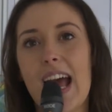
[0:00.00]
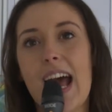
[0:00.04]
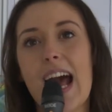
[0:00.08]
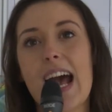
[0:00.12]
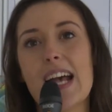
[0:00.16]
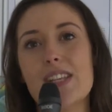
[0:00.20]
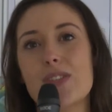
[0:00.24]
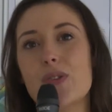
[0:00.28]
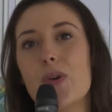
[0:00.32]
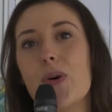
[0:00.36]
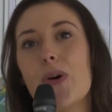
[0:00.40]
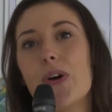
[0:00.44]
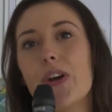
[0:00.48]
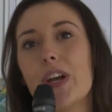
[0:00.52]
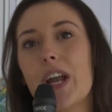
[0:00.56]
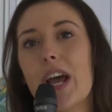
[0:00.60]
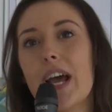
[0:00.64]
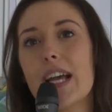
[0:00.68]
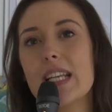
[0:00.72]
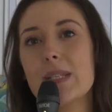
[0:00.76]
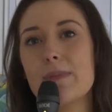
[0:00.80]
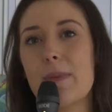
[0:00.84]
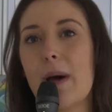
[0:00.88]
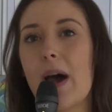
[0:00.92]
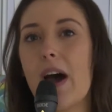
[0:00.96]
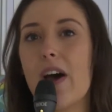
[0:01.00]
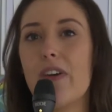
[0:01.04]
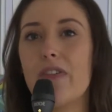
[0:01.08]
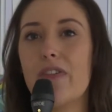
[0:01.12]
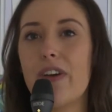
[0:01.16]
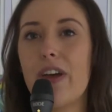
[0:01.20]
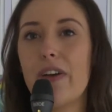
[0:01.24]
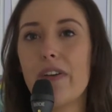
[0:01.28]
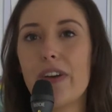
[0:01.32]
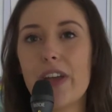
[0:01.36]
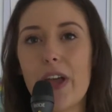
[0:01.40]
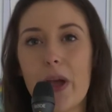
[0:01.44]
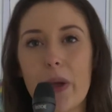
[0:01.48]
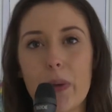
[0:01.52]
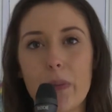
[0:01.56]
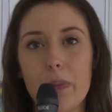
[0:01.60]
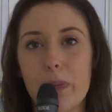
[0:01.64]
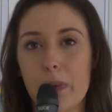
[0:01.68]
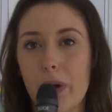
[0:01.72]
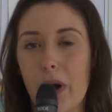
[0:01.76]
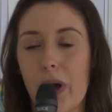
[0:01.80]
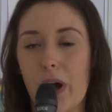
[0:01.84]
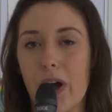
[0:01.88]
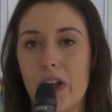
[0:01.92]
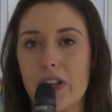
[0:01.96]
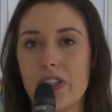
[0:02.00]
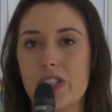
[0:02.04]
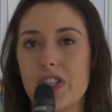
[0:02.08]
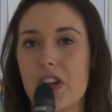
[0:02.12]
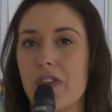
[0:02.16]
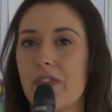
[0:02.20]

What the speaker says: as organised by our very own branch